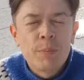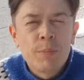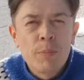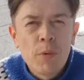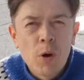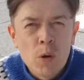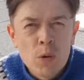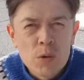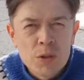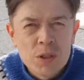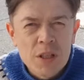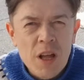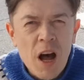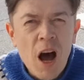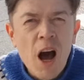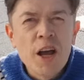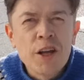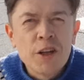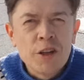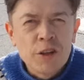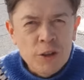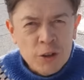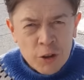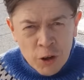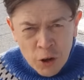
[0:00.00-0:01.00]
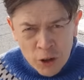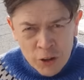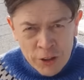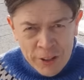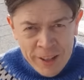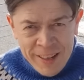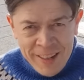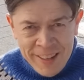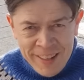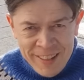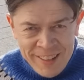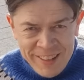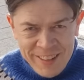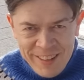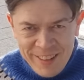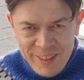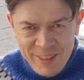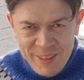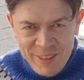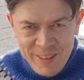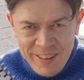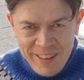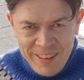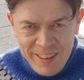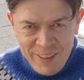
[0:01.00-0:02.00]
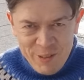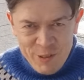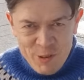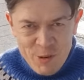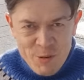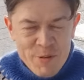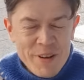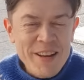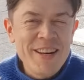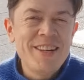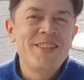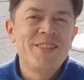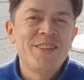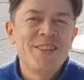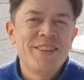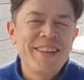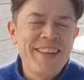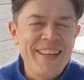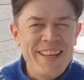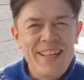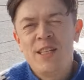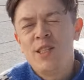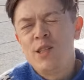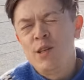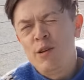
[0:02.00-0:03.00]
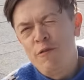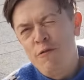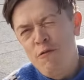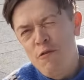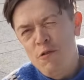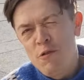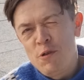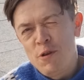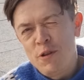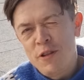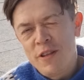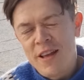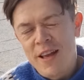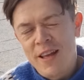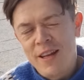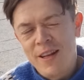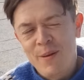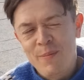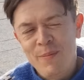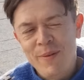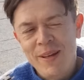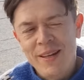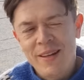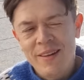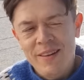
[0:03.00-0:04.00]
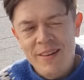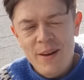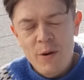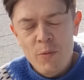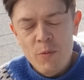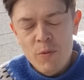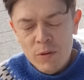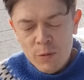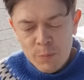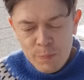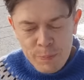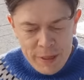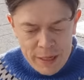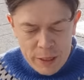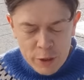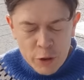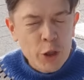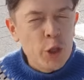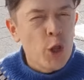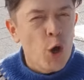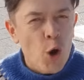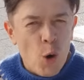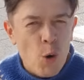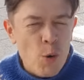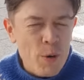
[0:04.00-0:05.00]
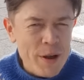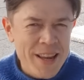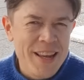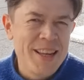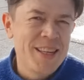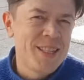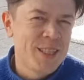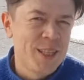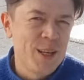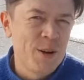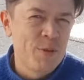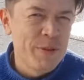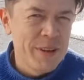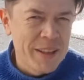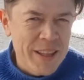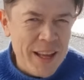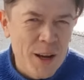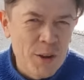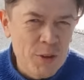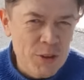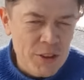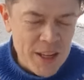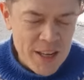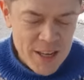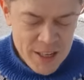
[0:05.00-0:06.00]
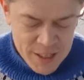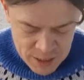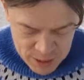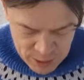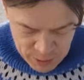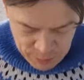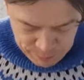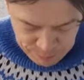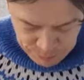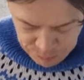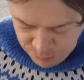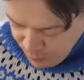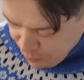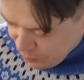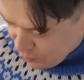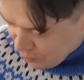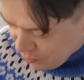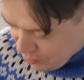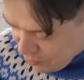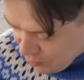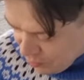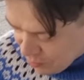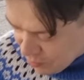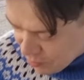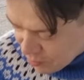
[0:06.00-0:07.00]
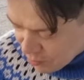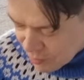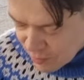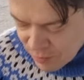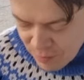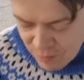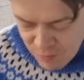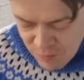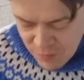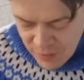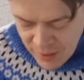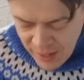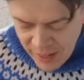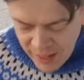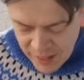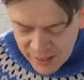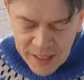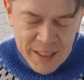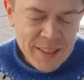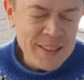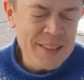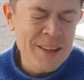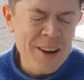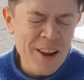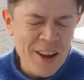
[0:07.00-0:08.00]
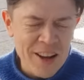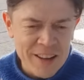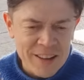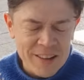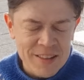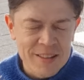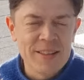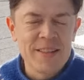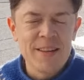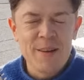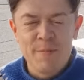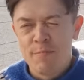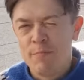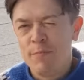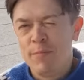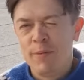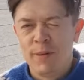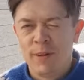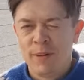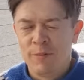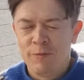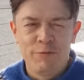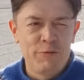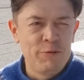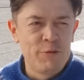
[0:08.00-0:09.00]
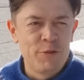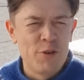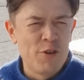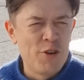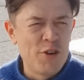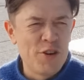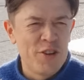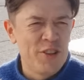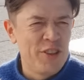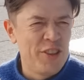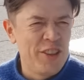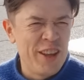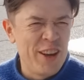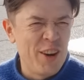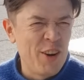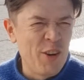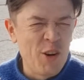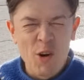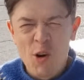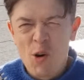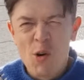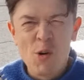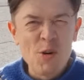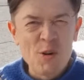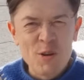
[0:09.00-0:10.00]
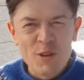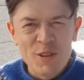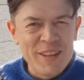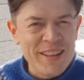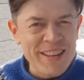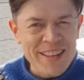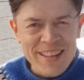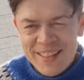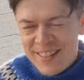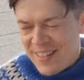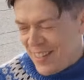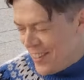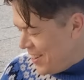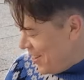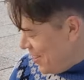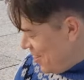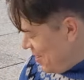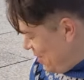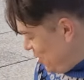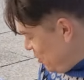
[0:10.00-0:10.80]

the most iconic Norwegian Easter food, and I mean, there will be no Easter without this. And it's like a symbol for the whole Easter